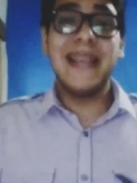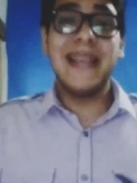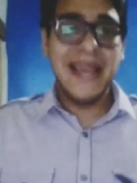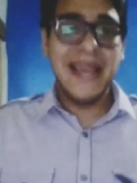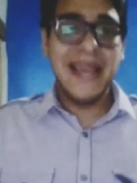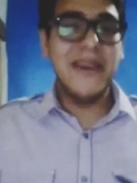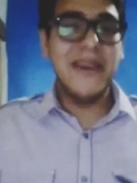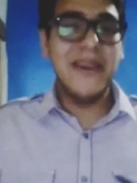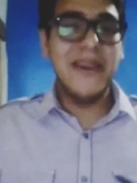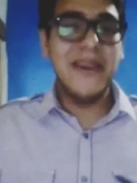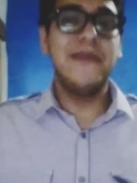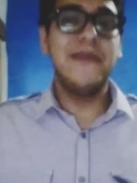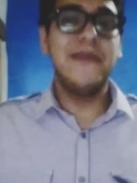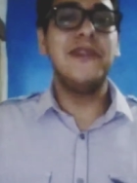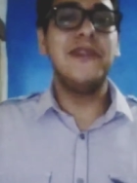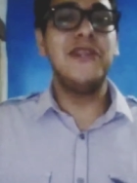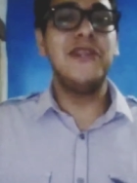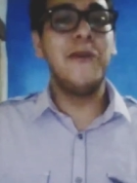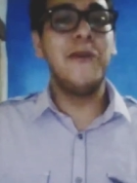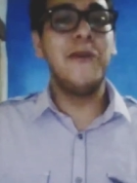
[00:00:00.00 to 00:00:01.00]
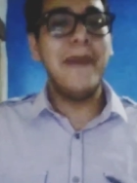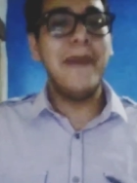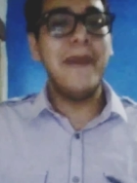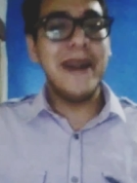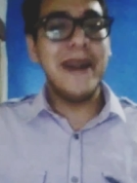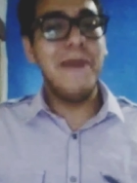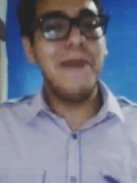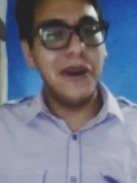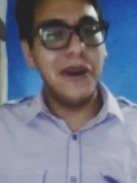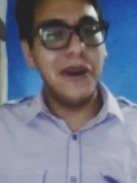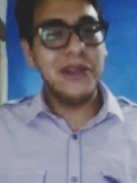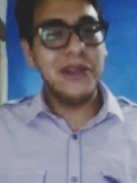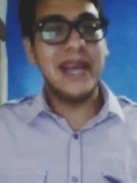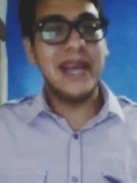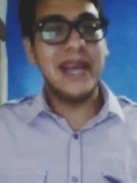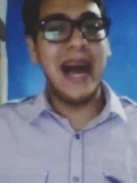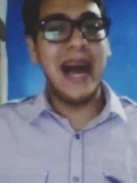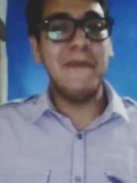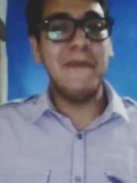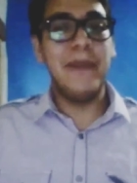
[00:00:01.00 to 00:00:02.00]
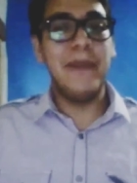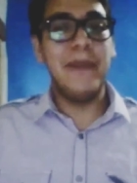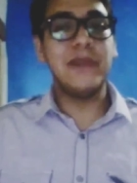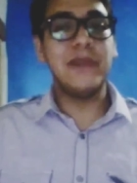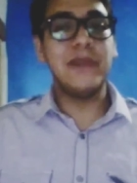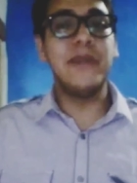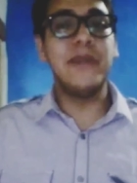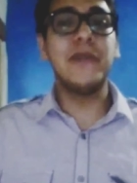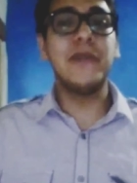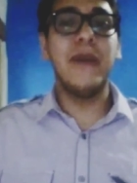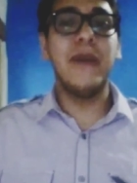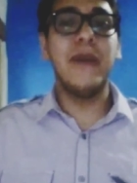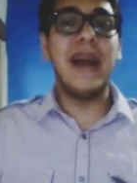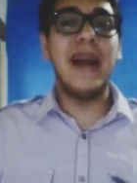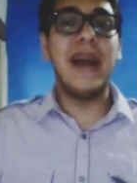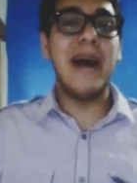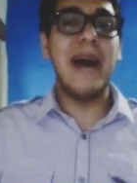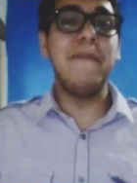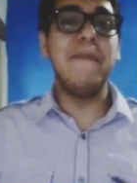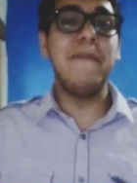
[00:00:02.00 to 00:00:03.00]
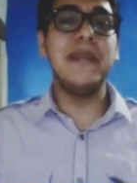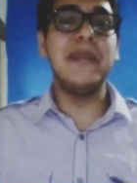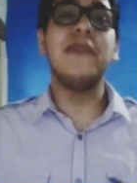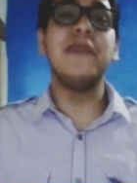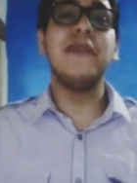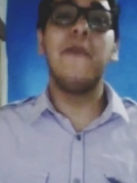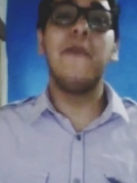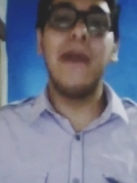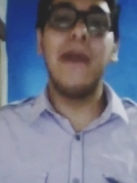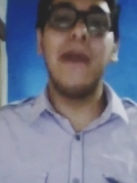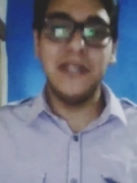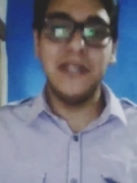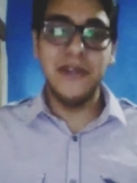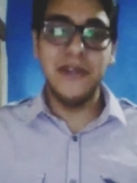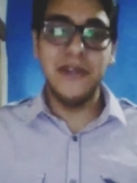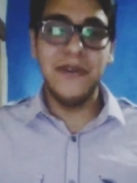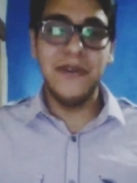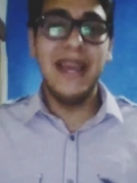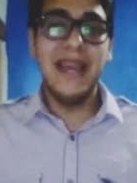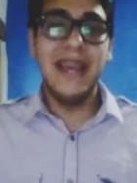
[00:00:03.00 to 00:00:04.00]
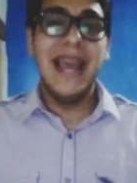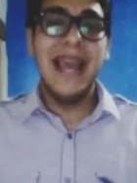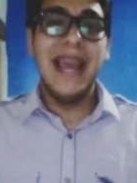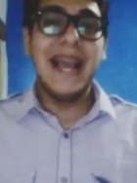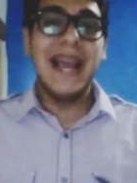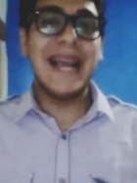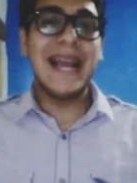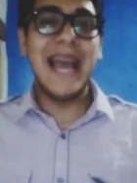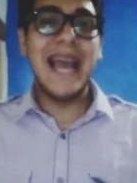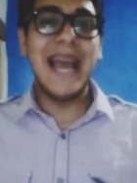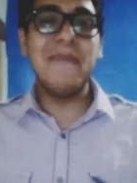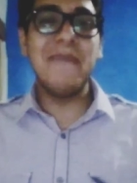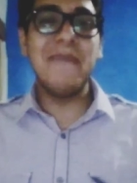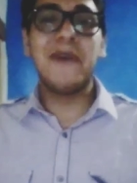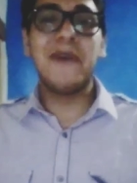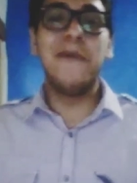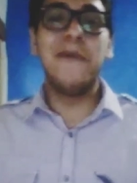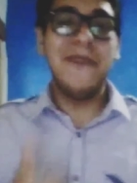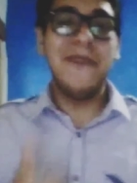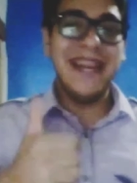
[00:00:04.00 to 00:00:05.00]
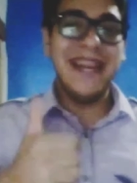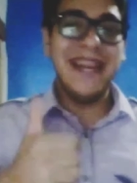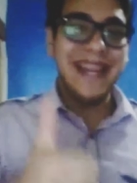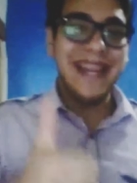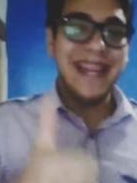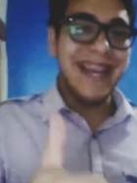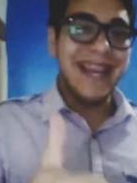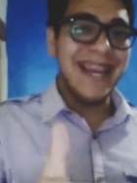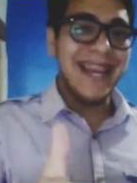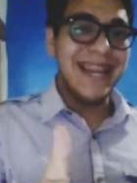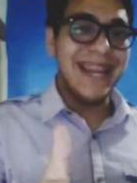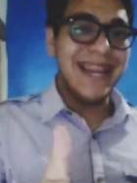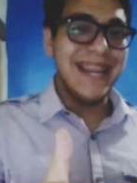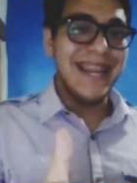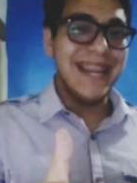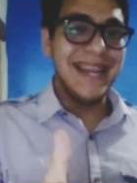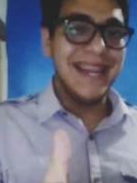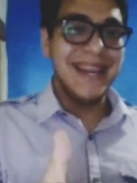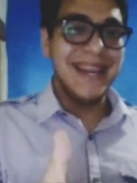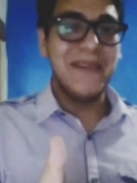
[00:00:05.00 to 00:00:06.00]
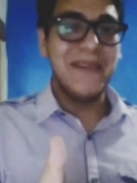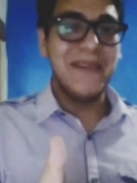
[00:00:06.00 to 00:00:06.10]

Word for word: Thank you. You're very much a pleasure to have been with you. Keep communicating.